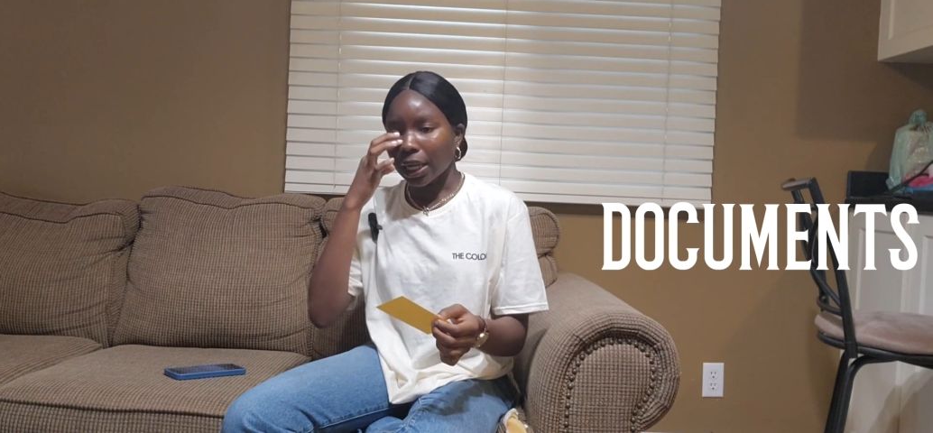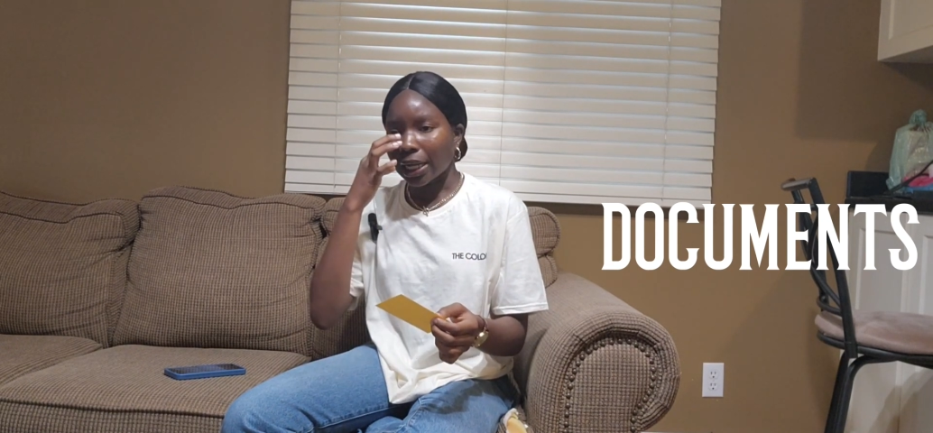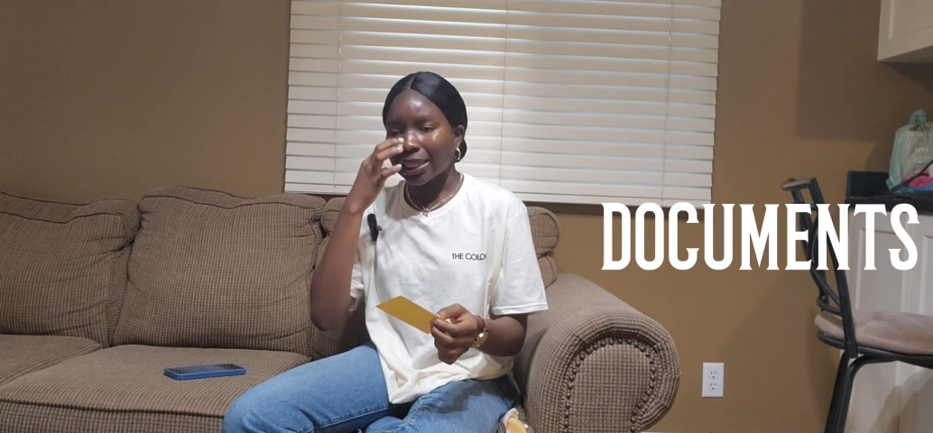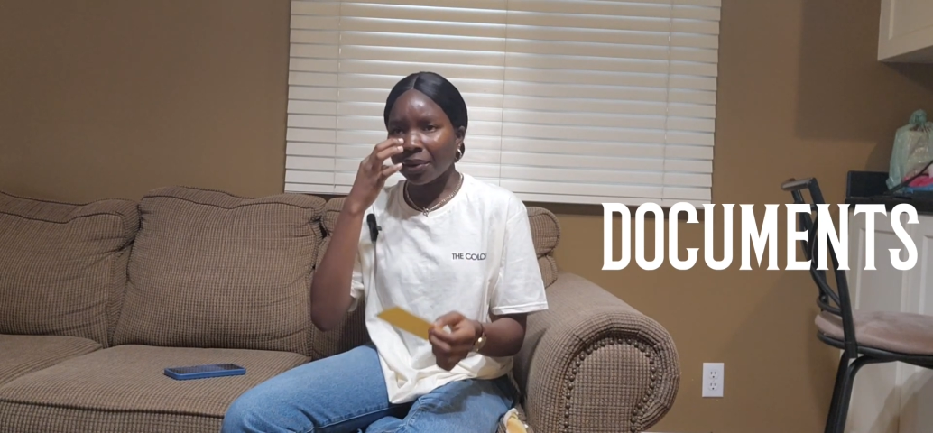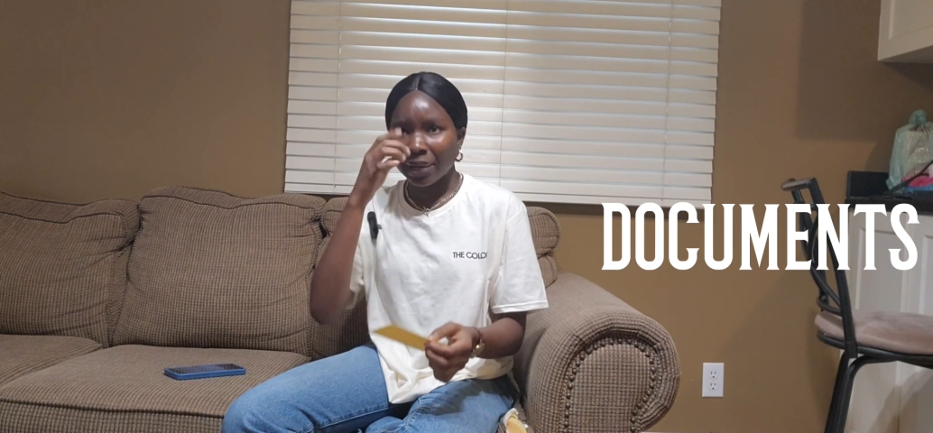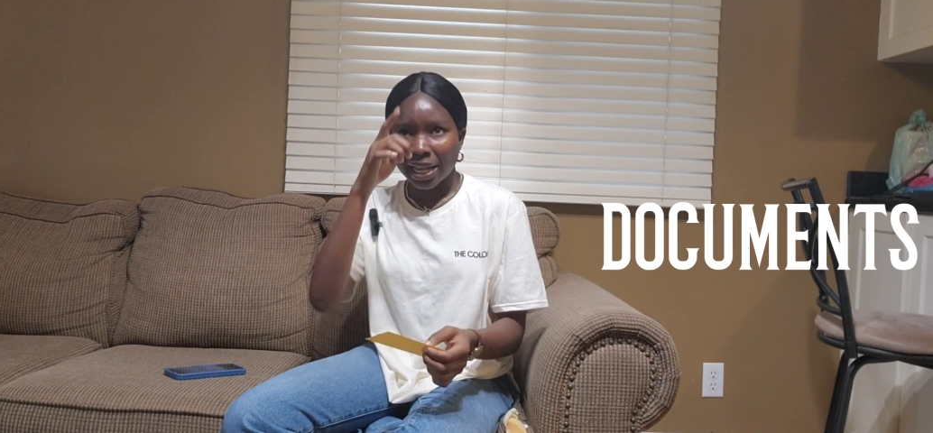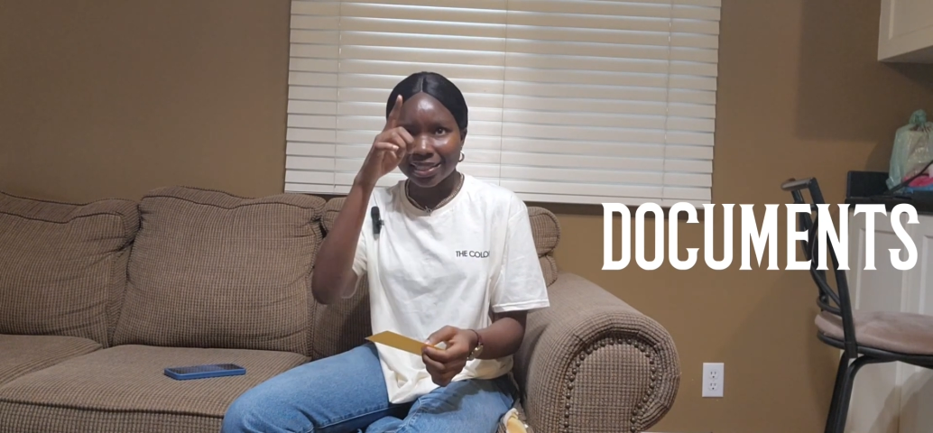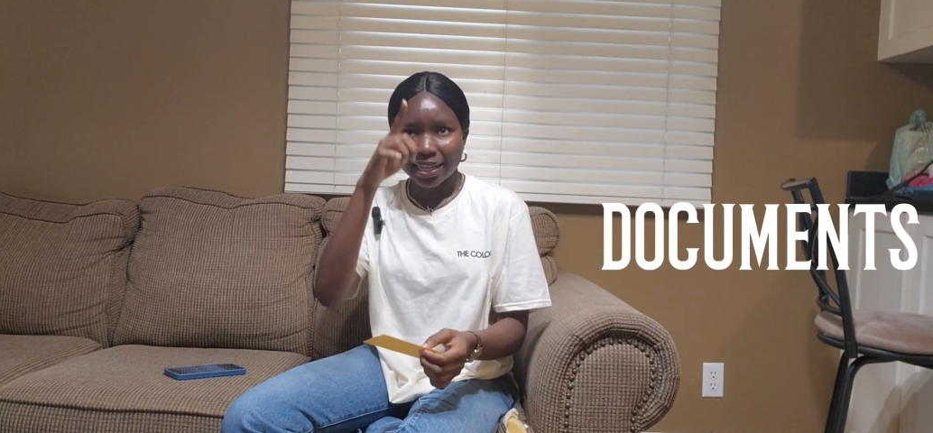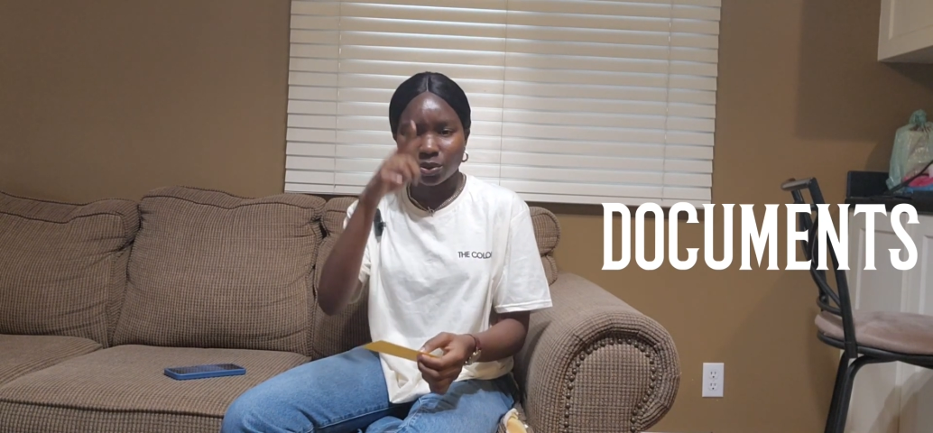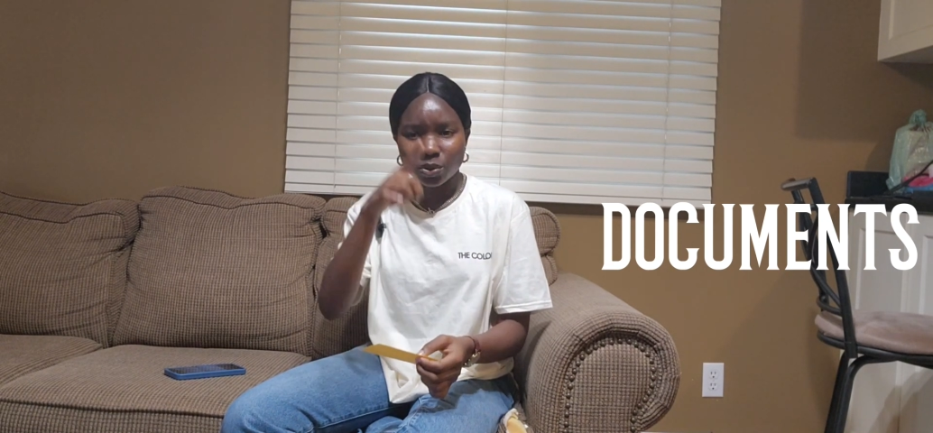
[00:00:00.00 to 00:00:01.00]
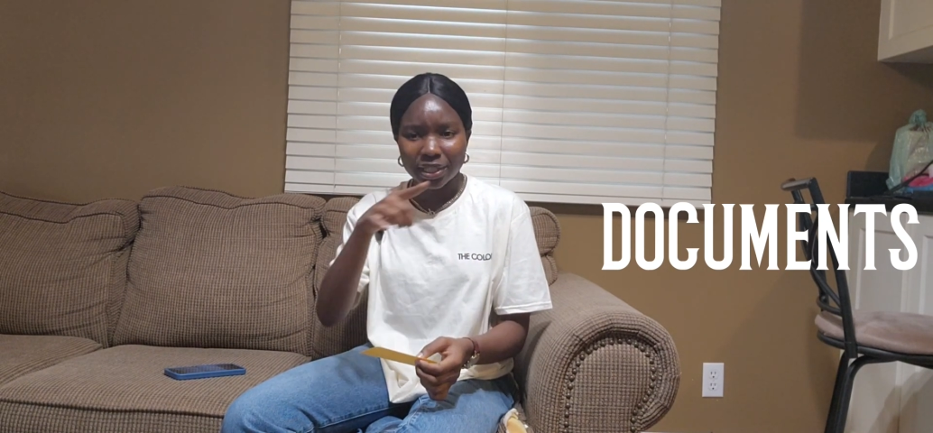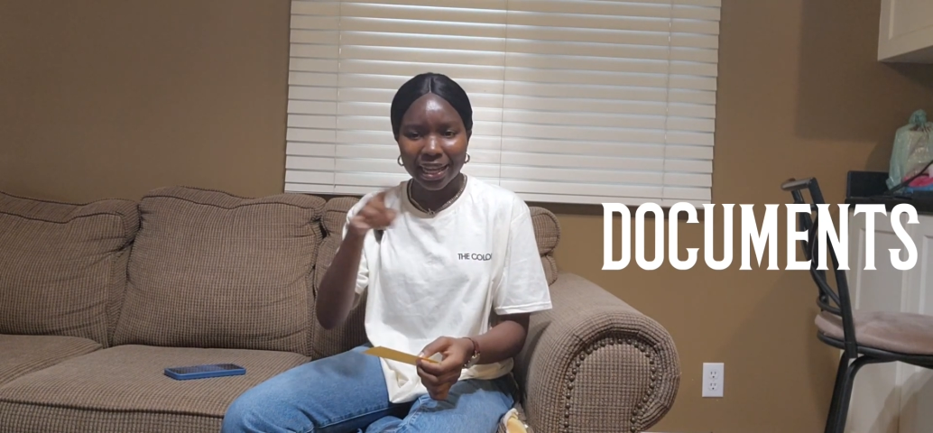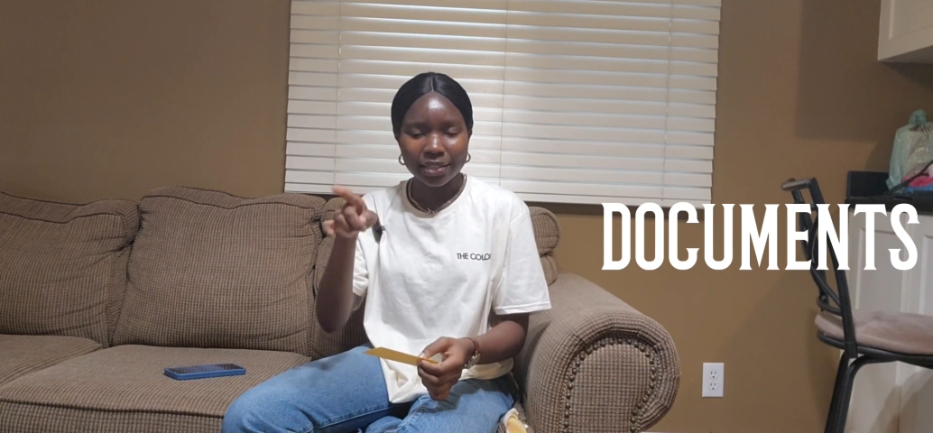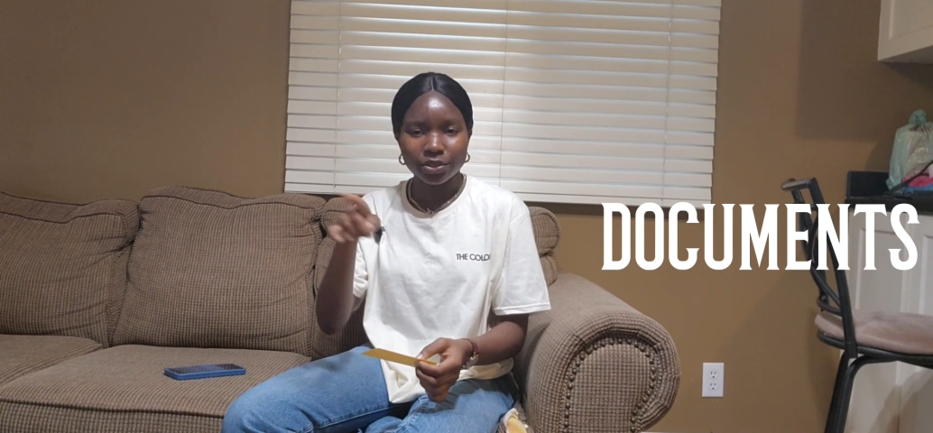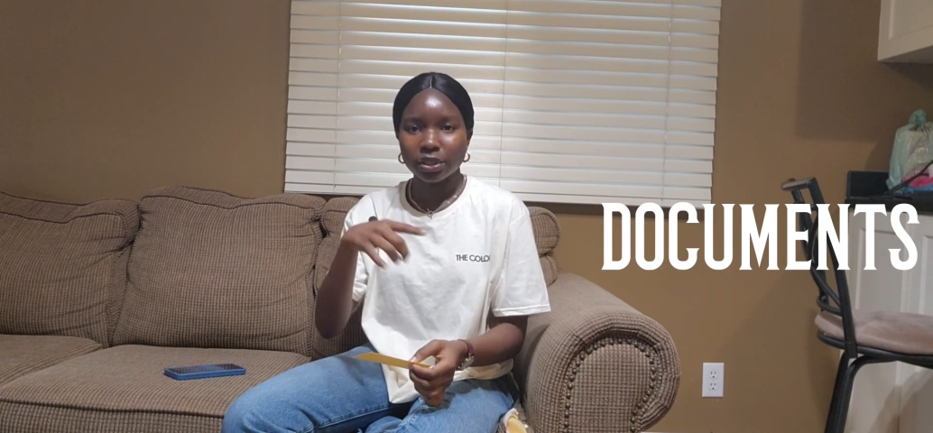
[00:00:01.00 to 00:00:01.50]
and now it has those
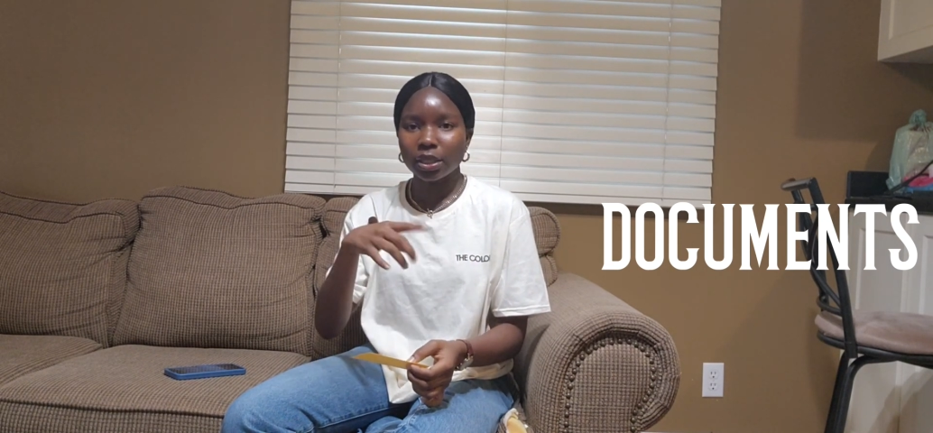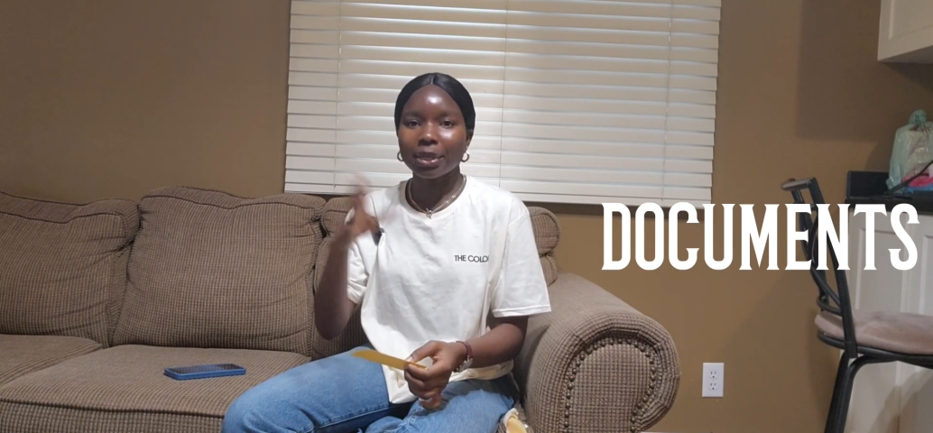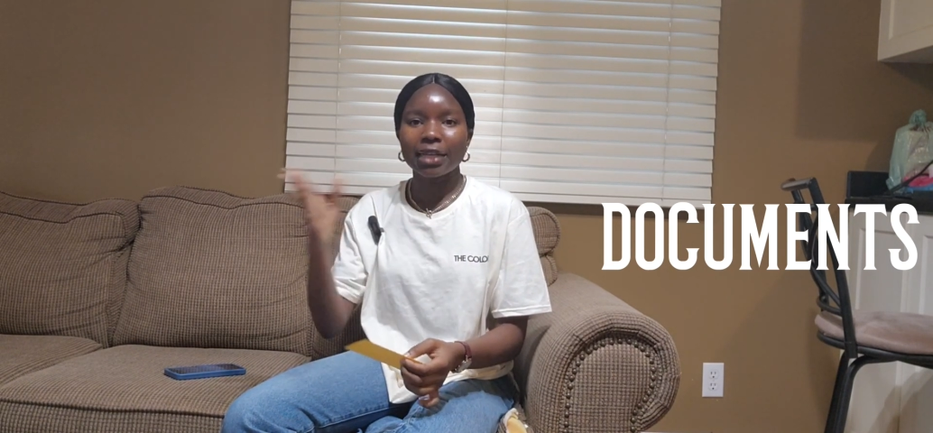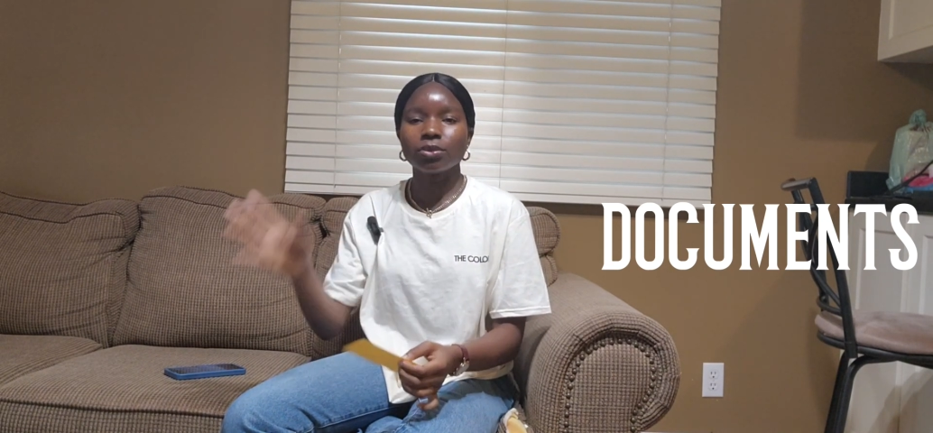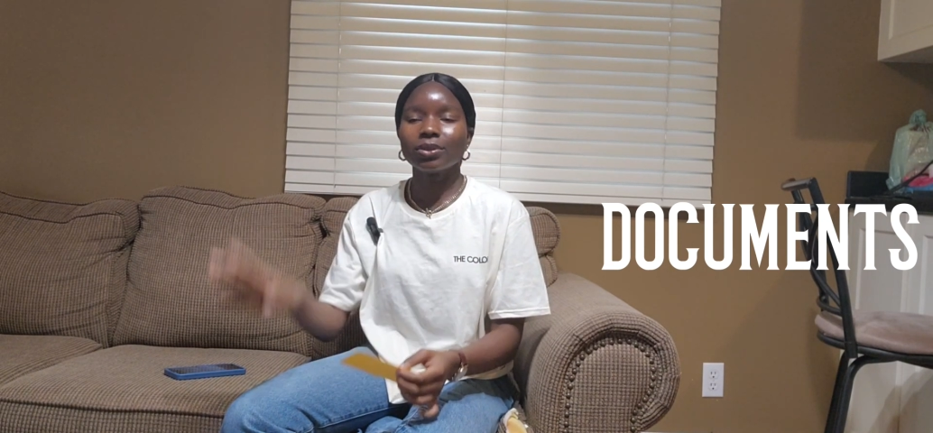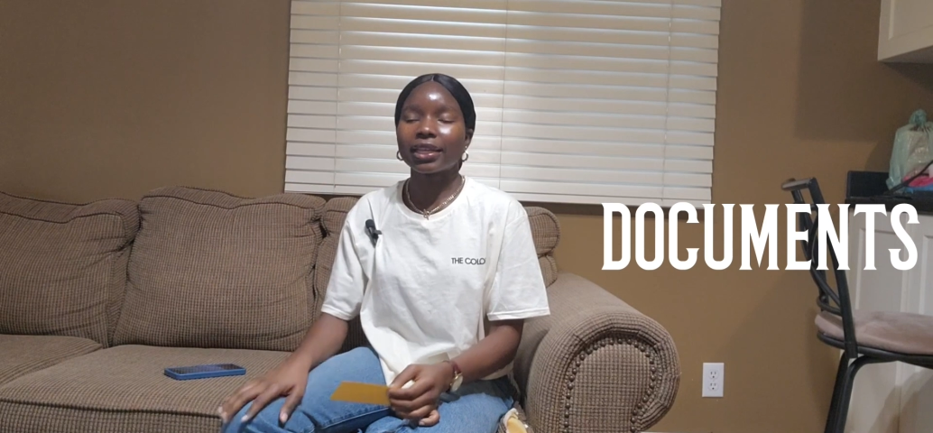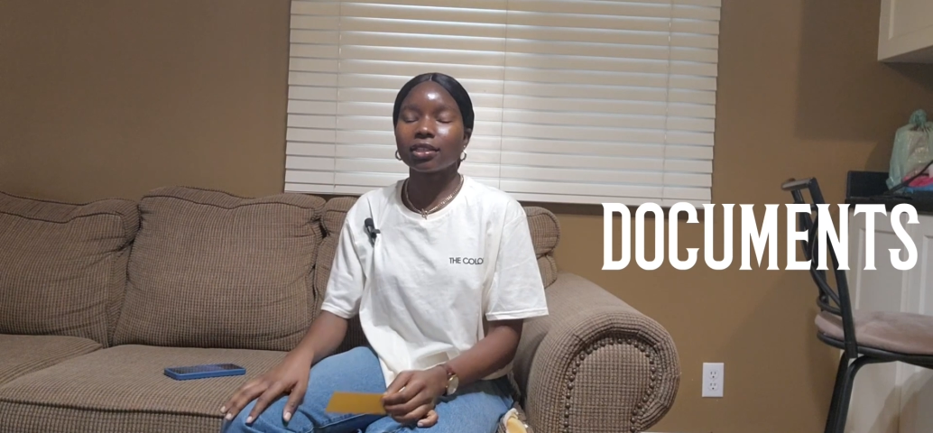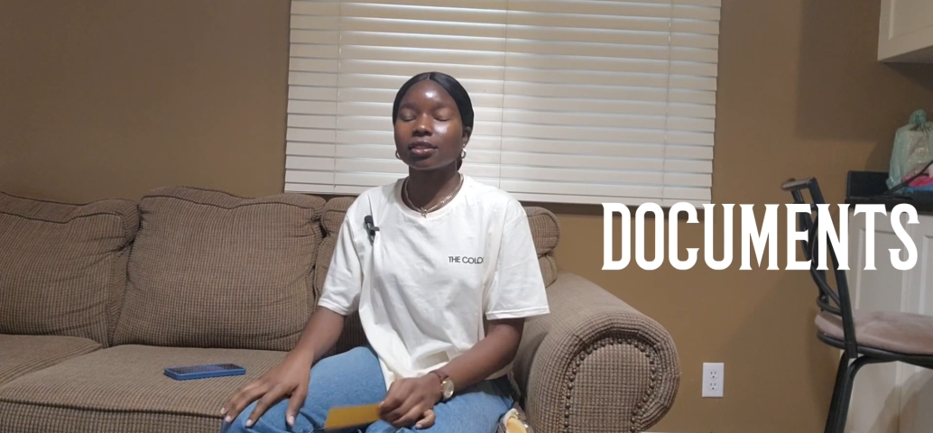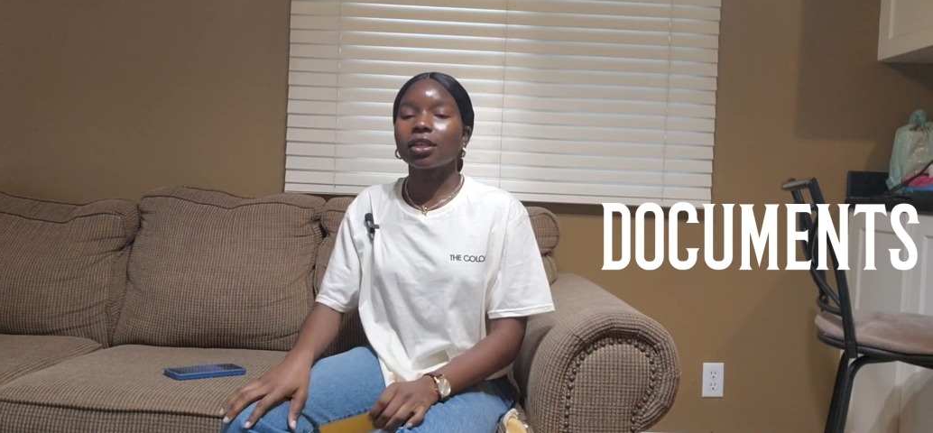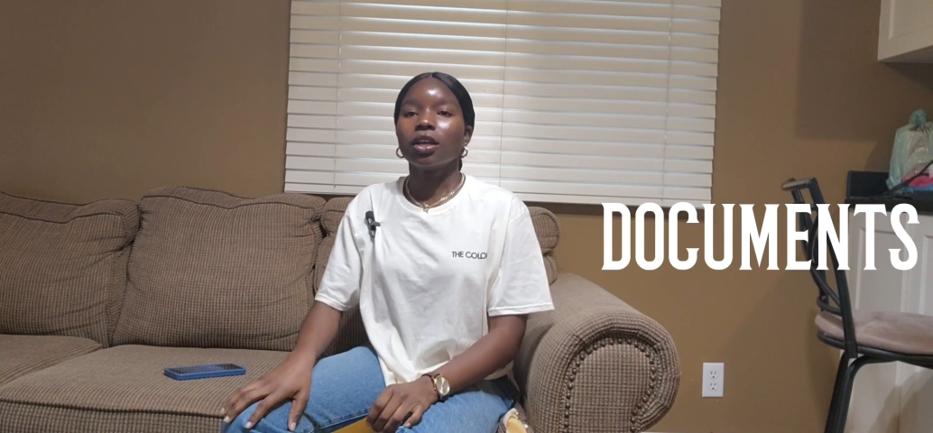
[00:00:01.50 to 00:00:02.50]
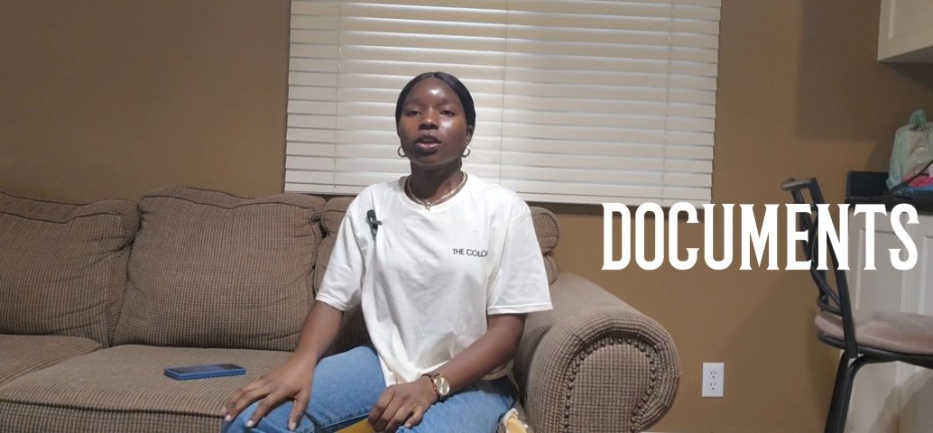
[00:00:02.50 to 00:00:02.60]
lines on them, and I don't like it.